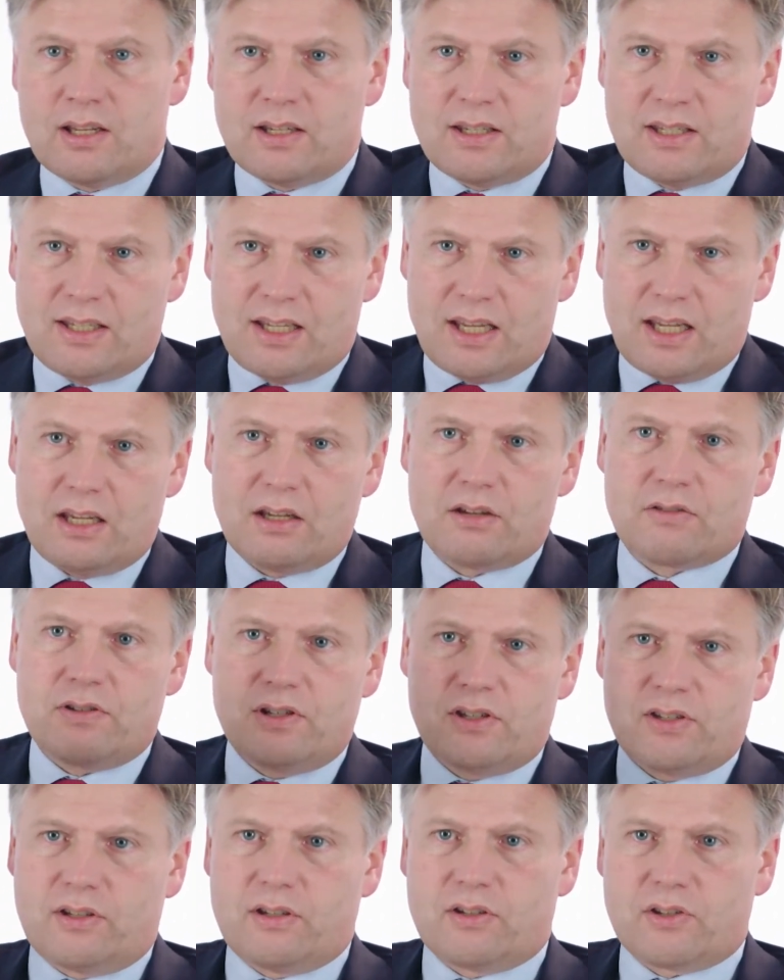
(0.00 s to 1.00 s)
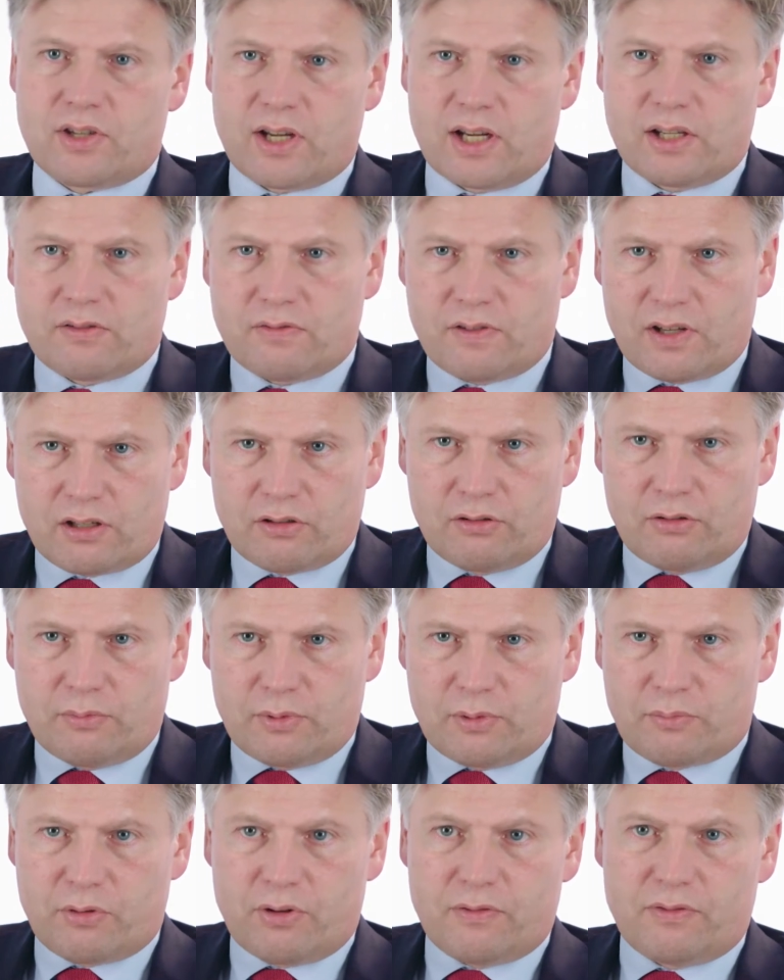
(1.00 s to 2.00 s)
The increase in the size of
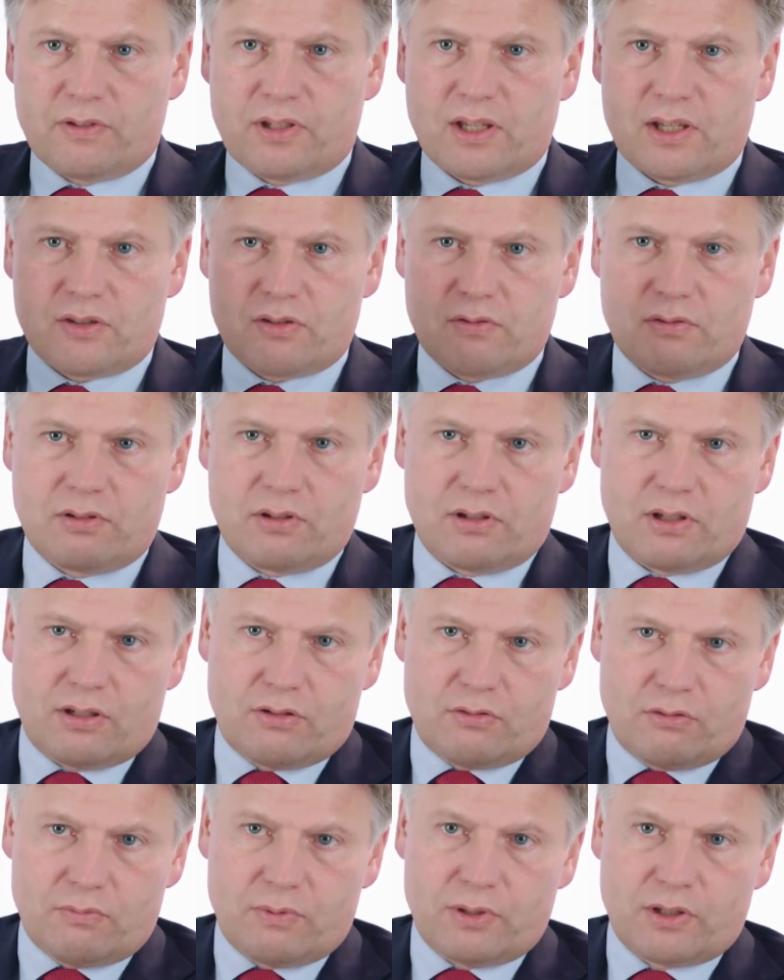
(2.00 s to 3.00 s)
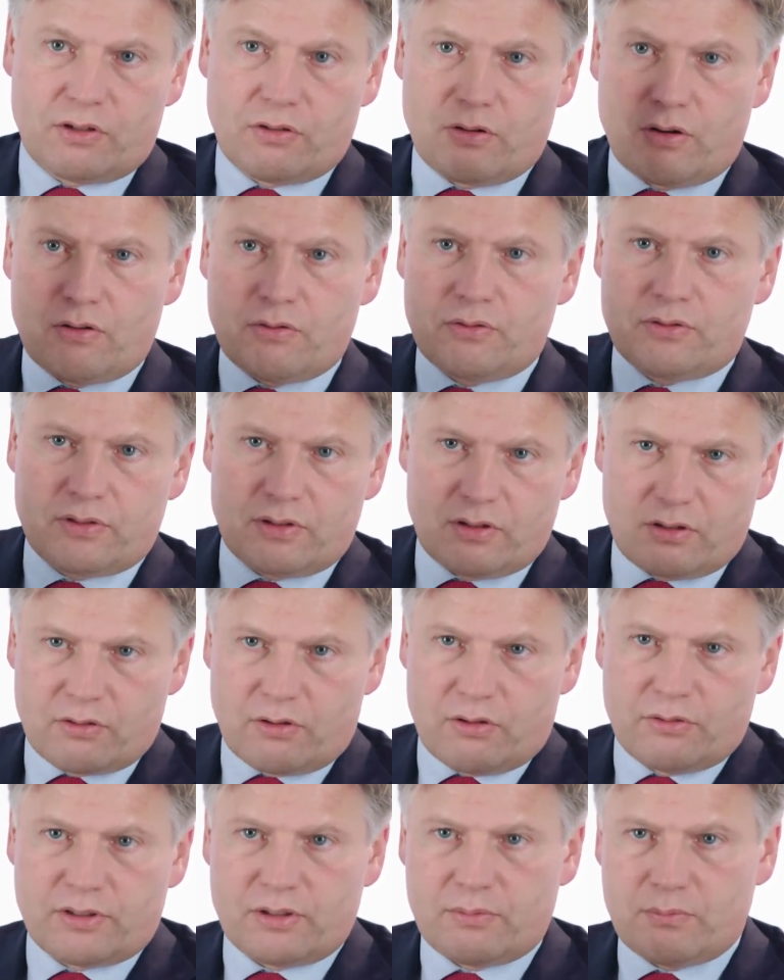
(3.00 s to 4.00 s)
economic profit has to do with growth,
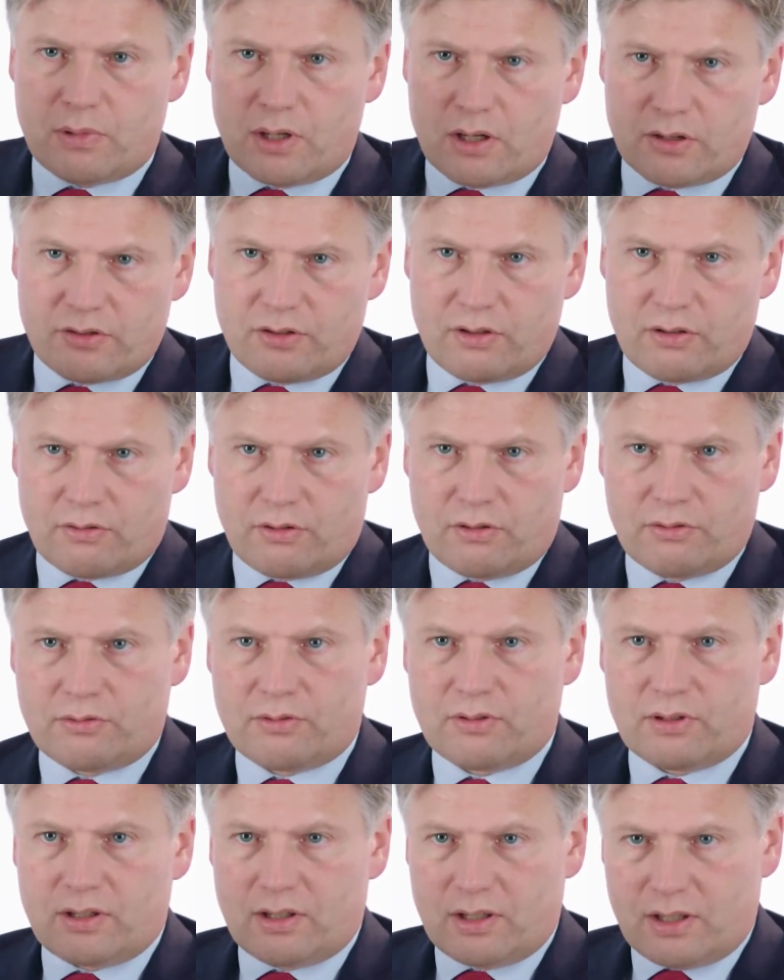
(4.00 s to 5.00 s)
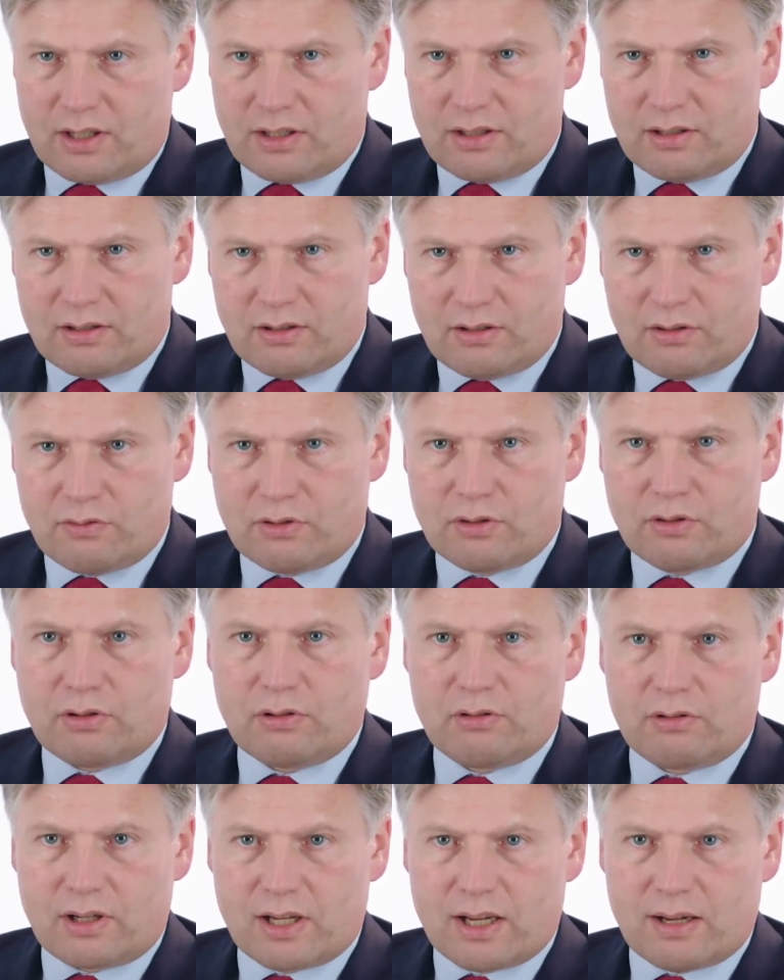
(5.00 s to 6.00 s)
growth in margin, growth in
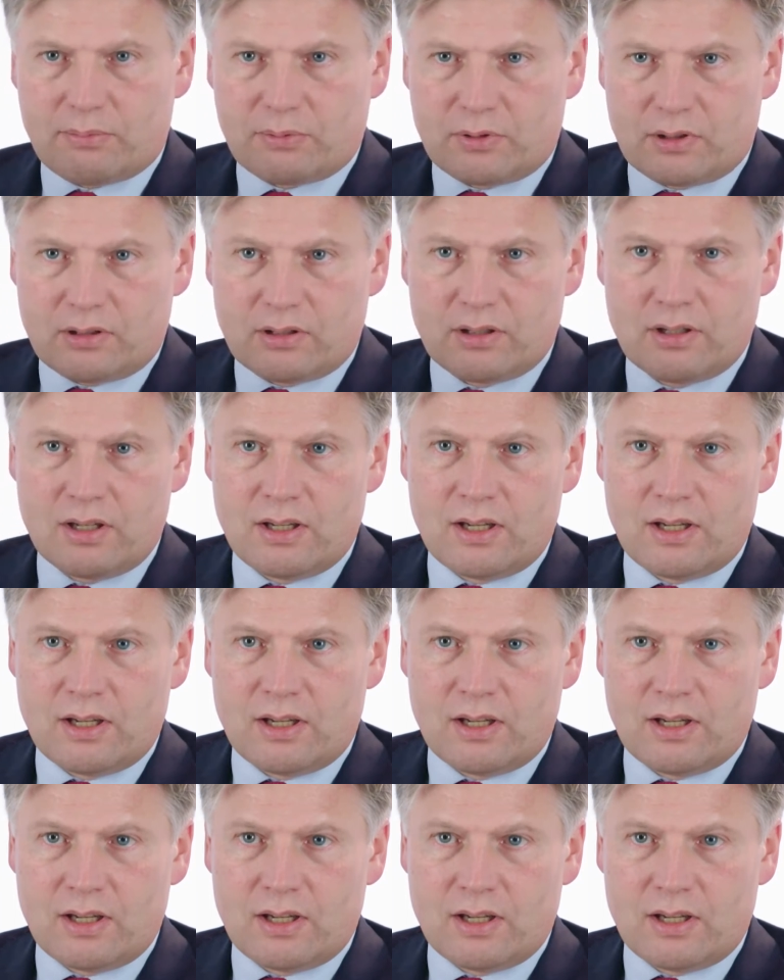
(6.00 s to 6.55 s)
return on capital.